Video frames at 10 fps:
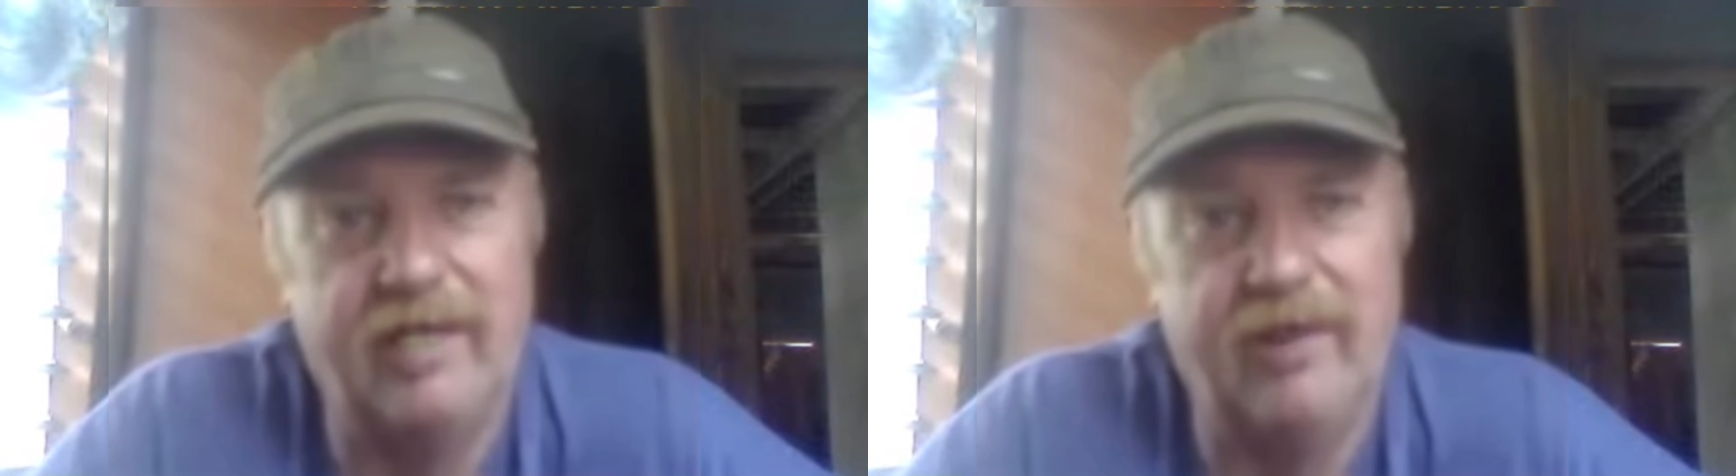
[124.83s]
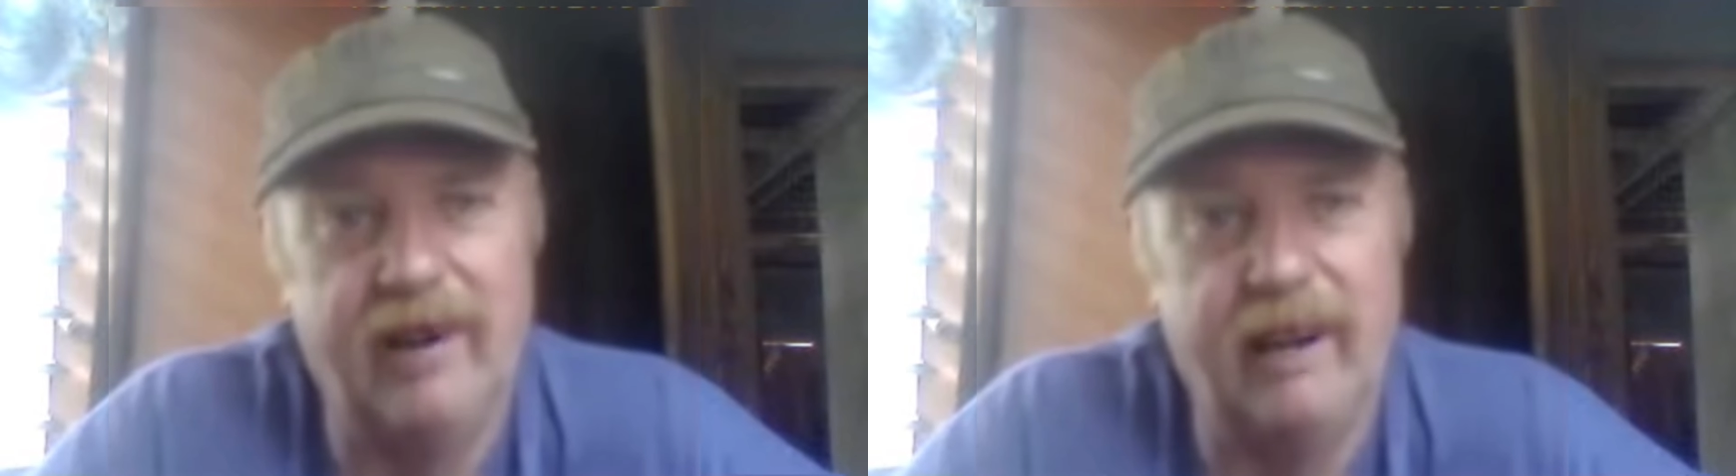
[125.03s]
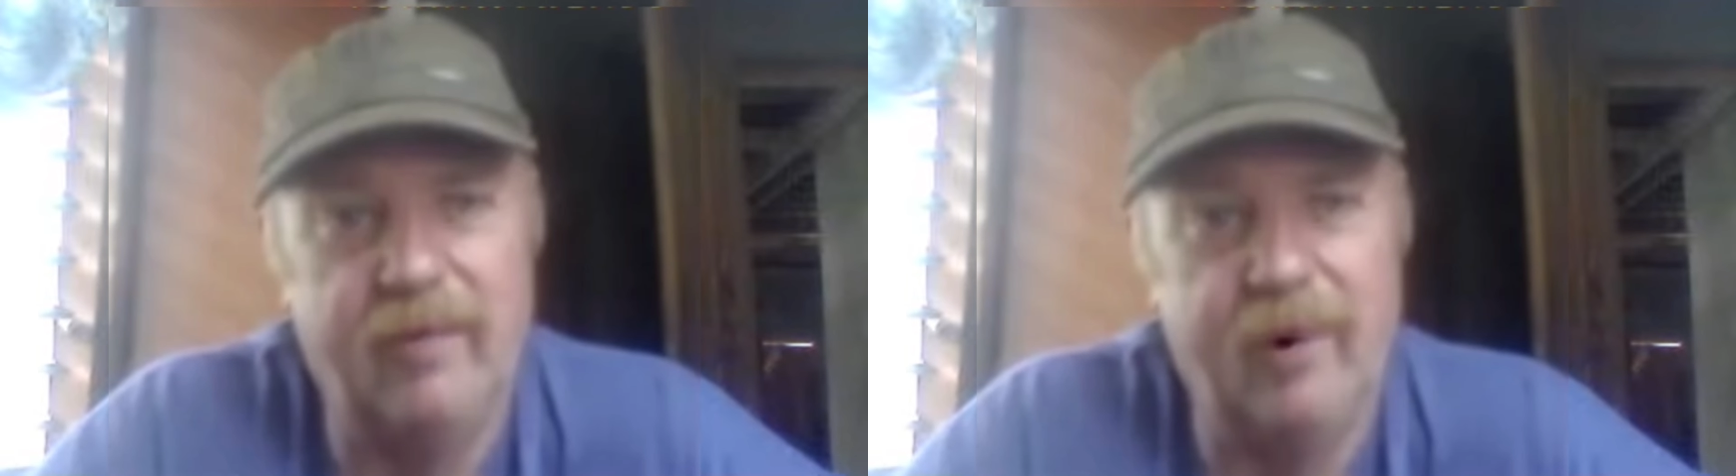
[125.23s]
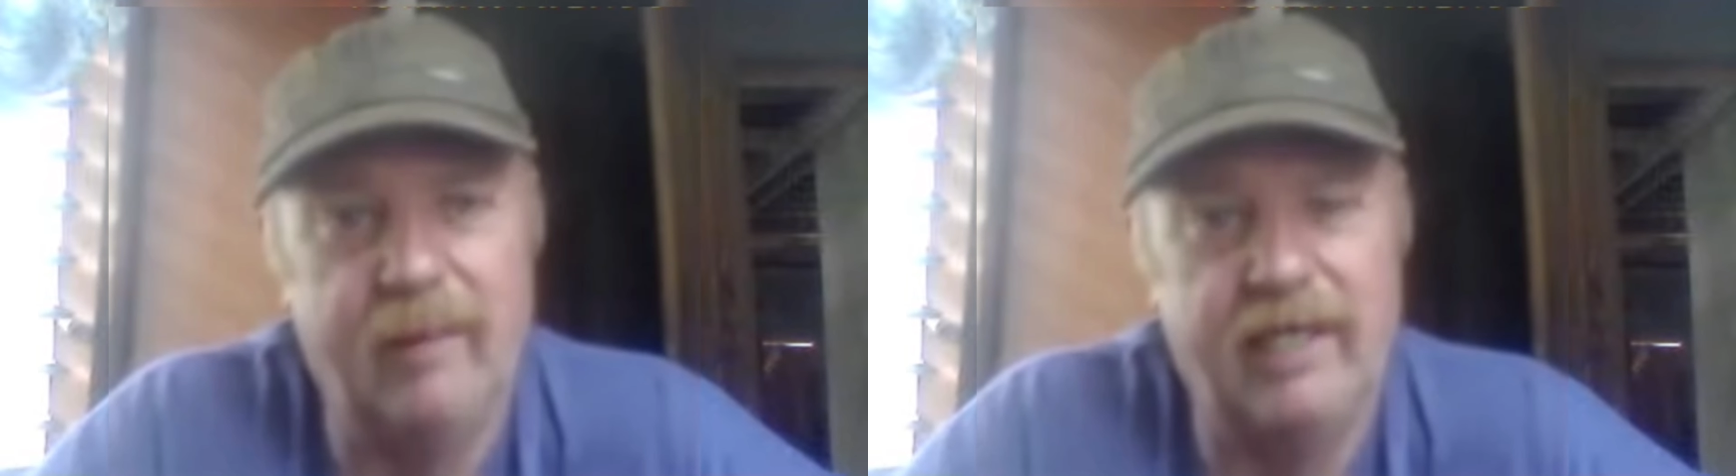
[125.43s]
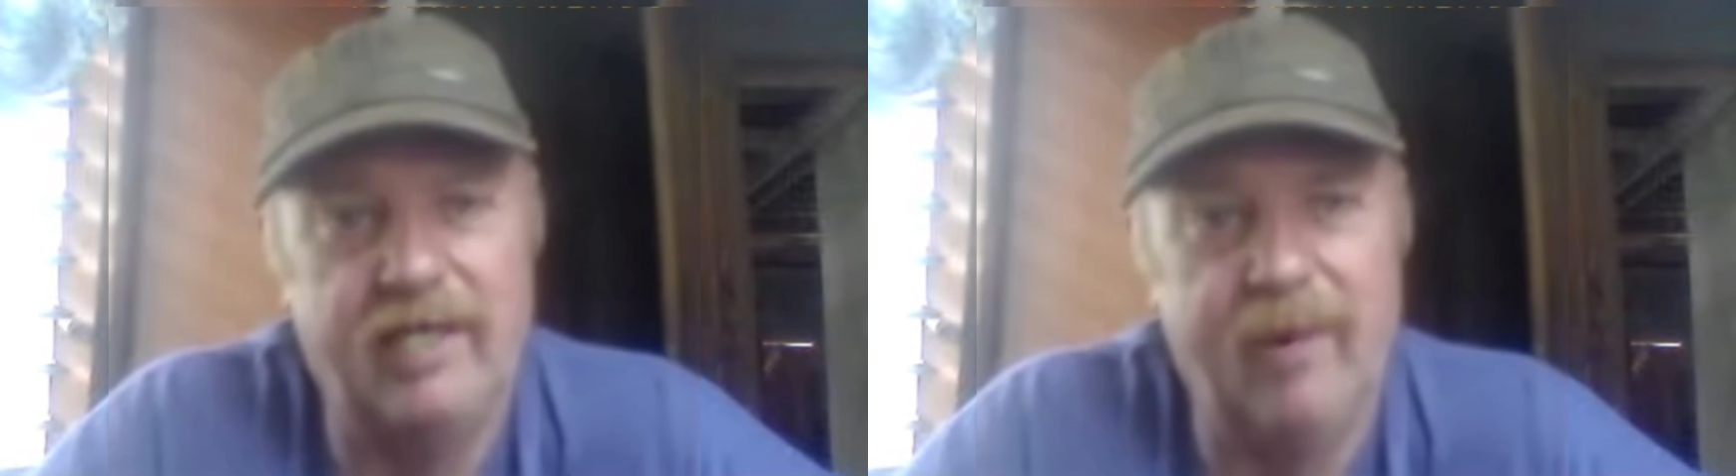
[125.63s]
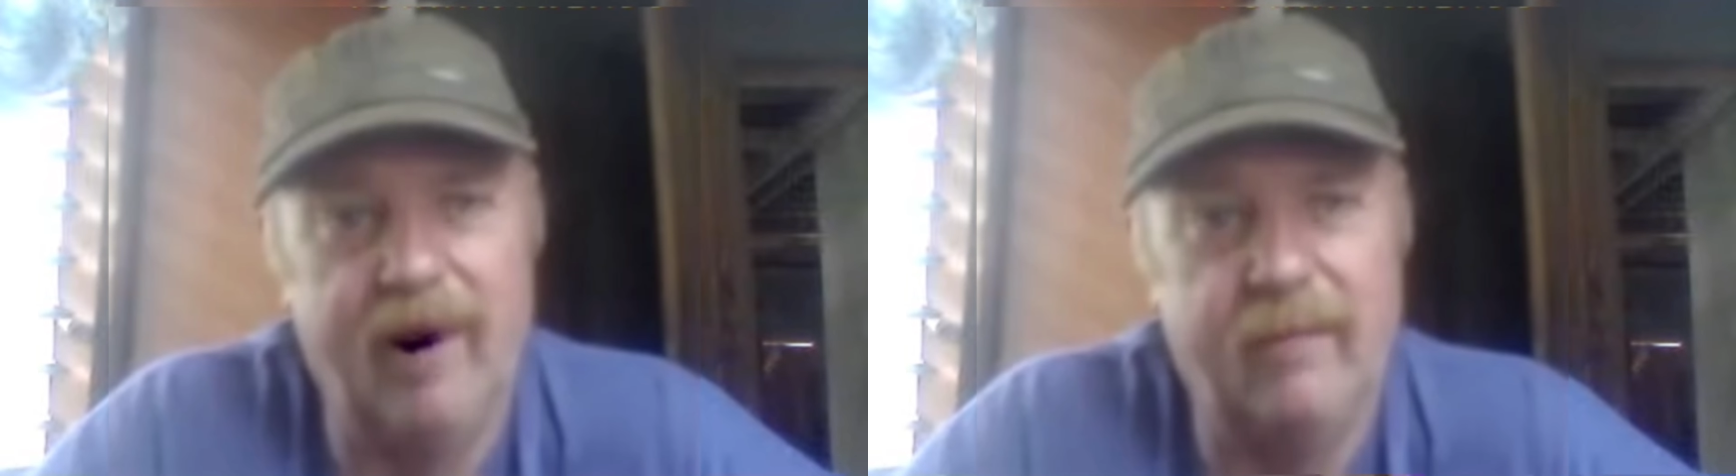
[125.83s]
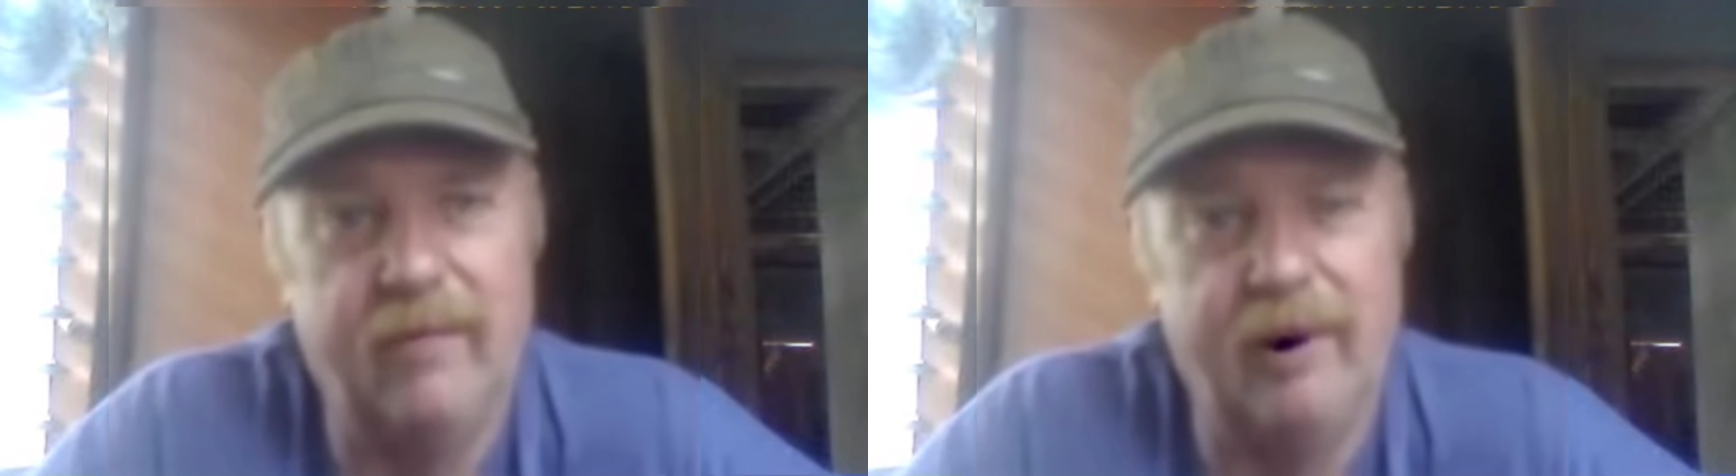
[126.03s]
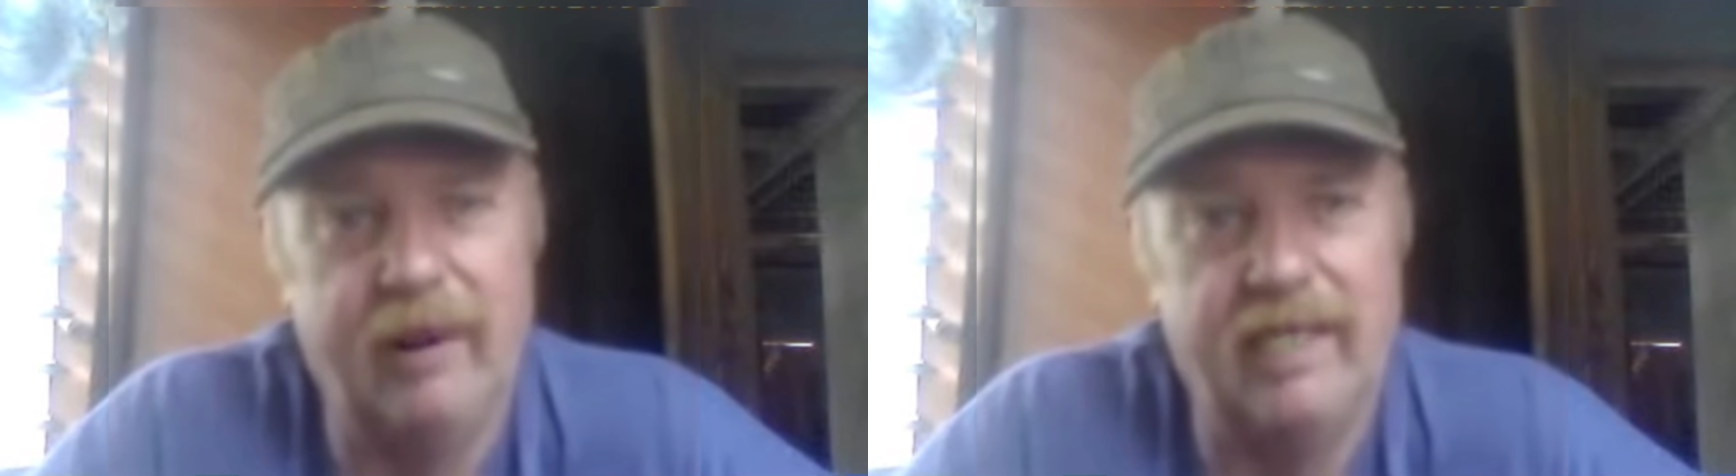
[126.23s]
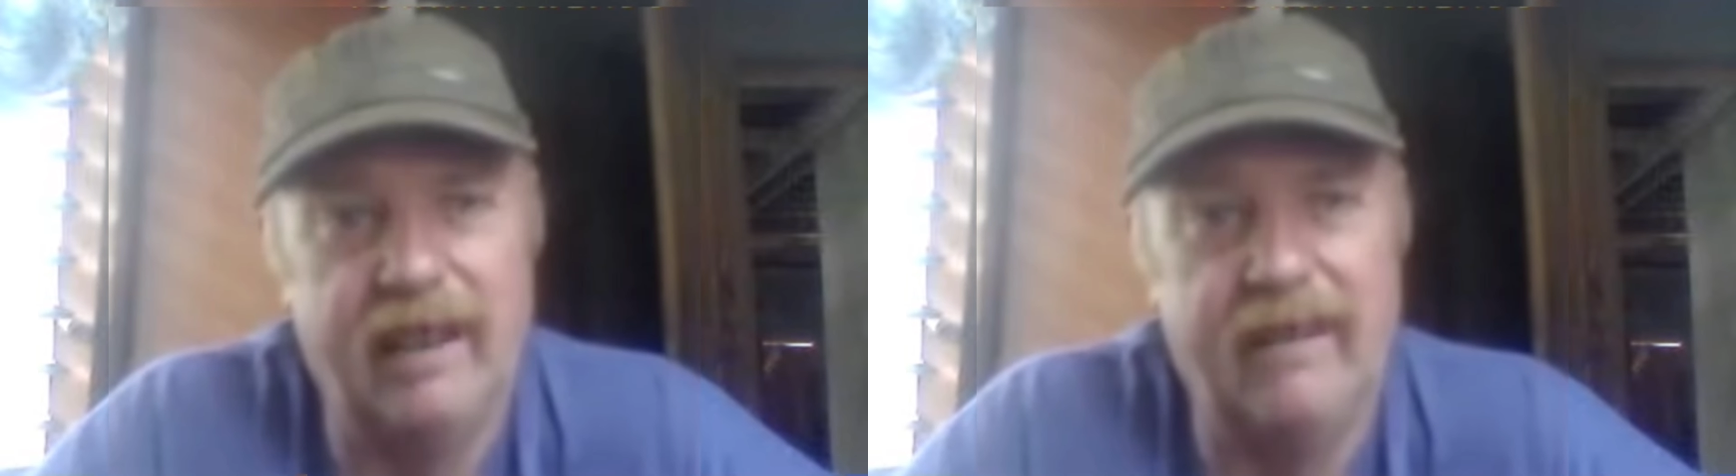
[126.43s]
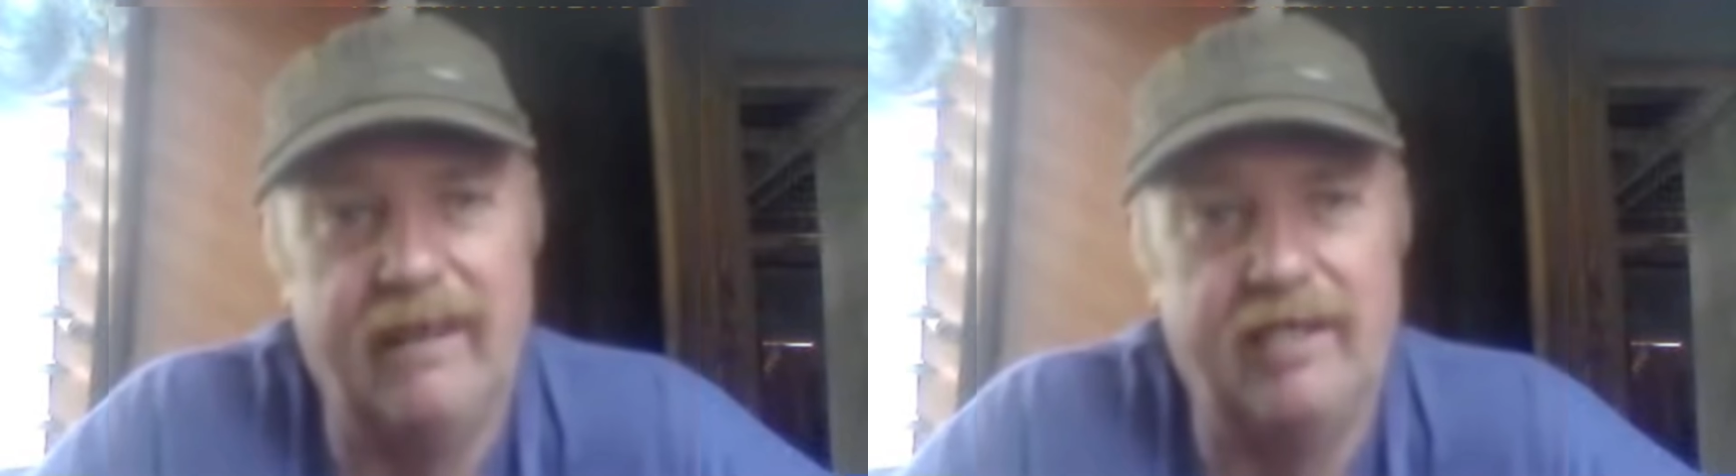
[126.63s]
stream will be swamp foot.